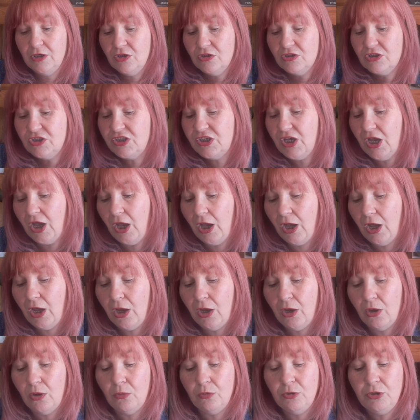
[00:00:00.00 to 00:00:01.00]

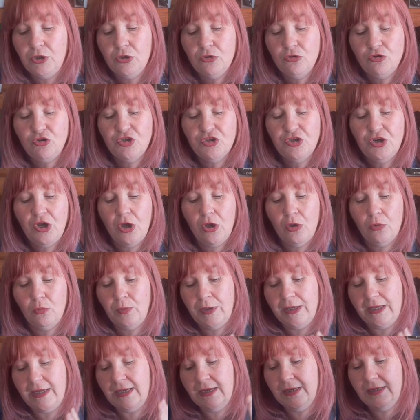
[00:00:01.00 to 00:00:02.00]
So eugenol
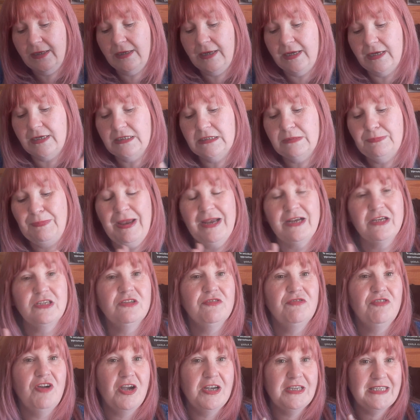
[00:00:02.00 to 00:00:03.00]
we can expect
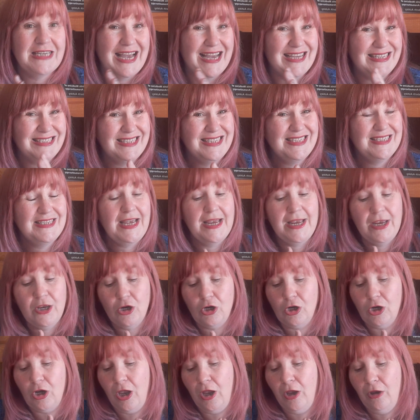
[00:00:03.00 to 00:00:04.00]
to find, as I say, in
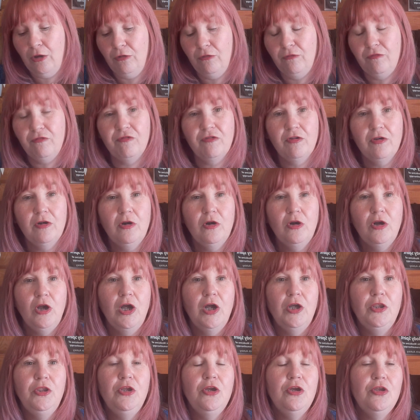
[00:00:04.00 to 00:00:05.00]
clove.
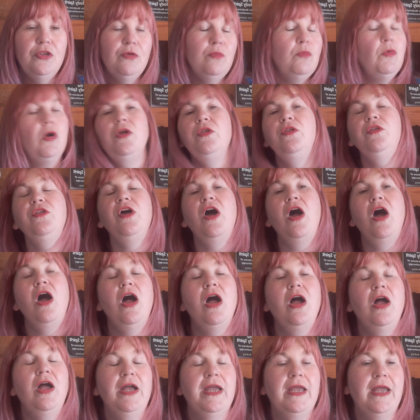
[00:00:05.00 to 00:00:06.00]
Another one that
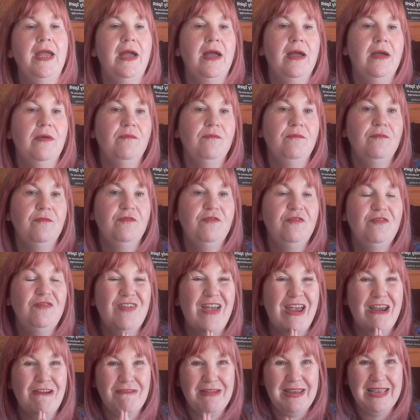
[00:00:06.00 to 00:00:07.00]
I am
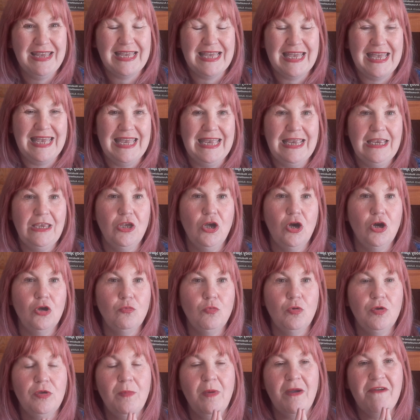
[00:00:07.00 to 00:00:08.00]
very keen
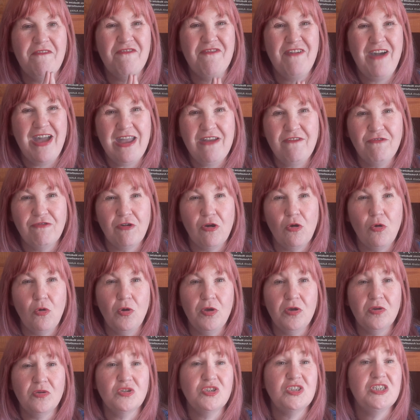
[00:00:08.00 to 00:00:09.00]
on, one of my favourite
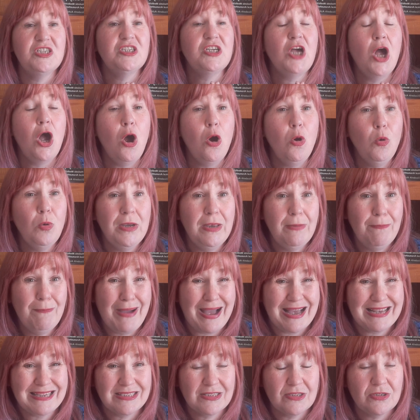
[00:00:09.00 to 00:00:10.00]
oils, is holy
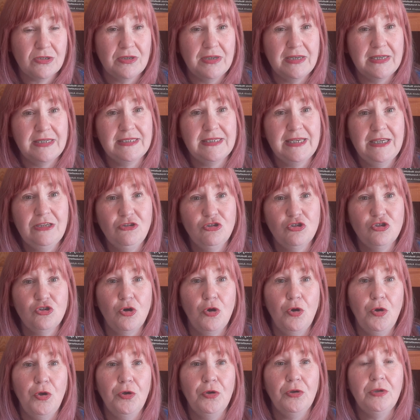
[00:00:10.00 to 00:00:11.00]
basil essential
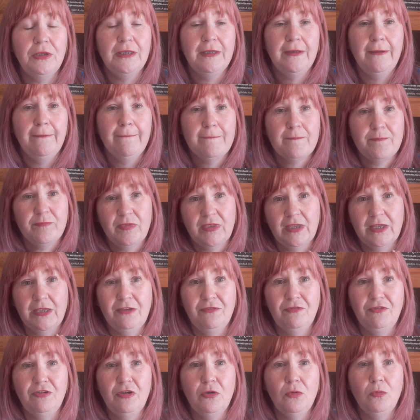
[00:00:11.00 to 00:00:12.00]
oil. And
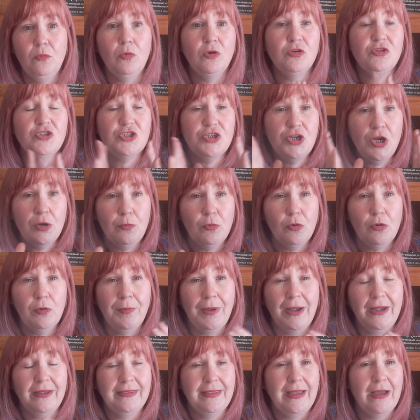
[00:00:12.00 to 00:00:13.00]
if you want to know more
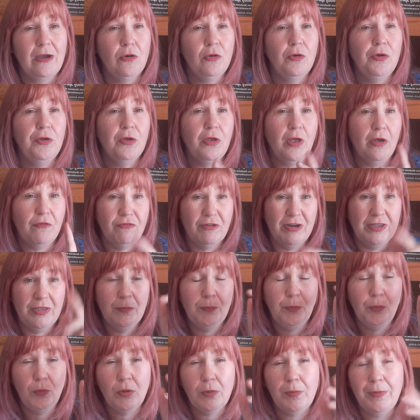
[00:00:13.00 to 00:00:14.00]
about that oil, I've written
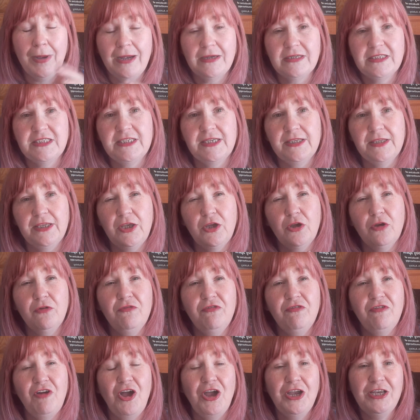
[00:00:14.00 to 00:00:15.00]
a book about it that you can
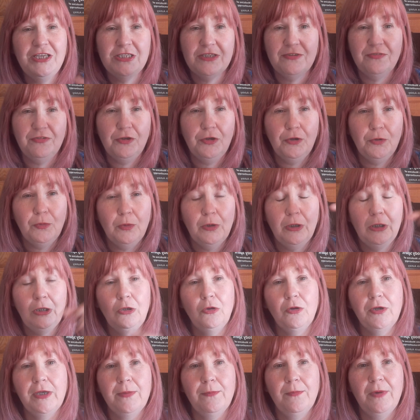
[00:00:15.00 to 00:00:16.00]
find. If you
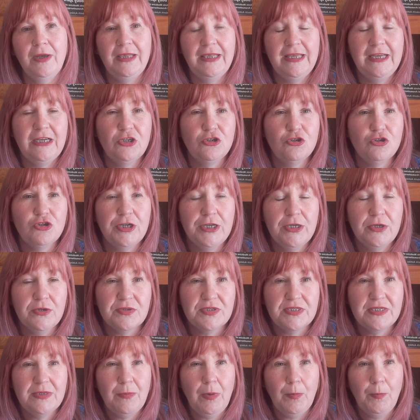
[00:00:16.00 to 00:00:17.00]
look in my Linktree, you'll
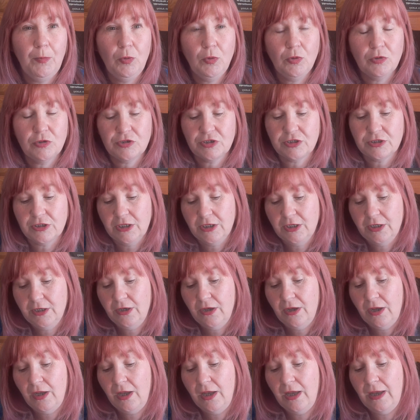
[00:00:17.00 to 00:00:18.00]
see my books.
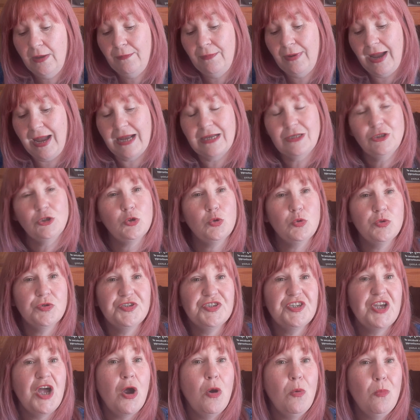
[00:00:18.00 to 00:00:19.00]
And
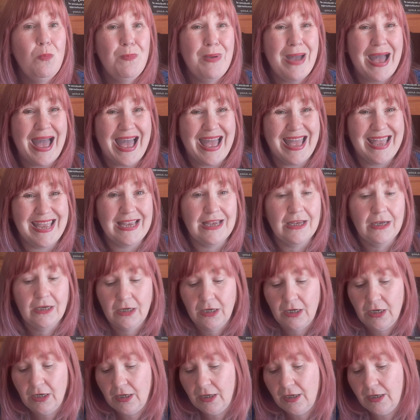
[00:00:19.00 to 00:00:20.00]
also bay.
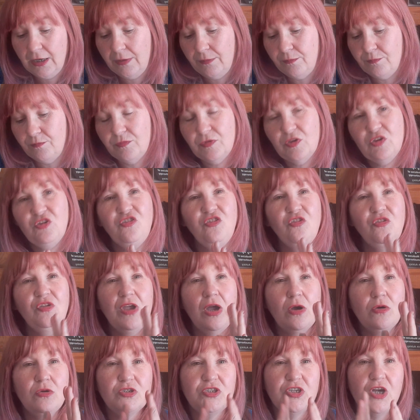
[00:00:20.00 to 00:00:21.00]
So
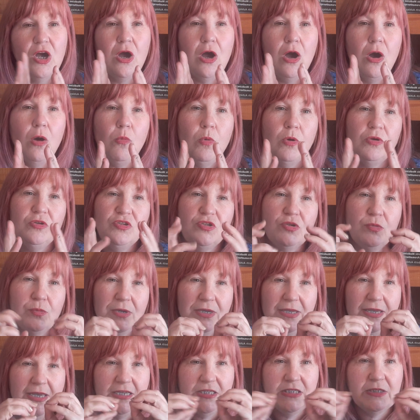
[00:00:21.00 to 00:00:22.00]
those are ones that
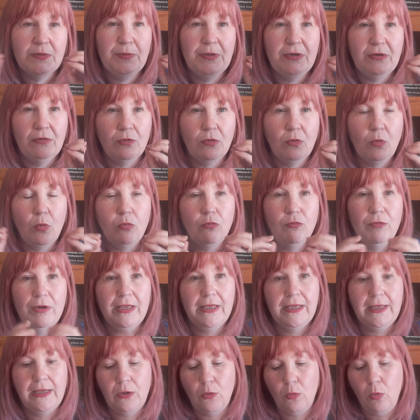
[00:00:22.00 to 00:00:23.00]
we need to be
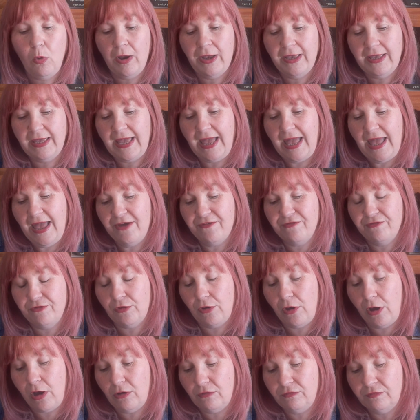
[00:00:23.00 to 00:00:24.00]
really quite
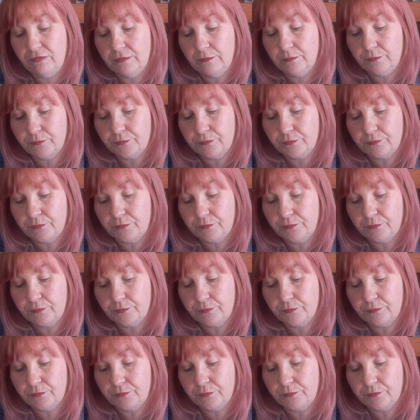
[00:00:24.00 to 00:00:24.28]
careful of.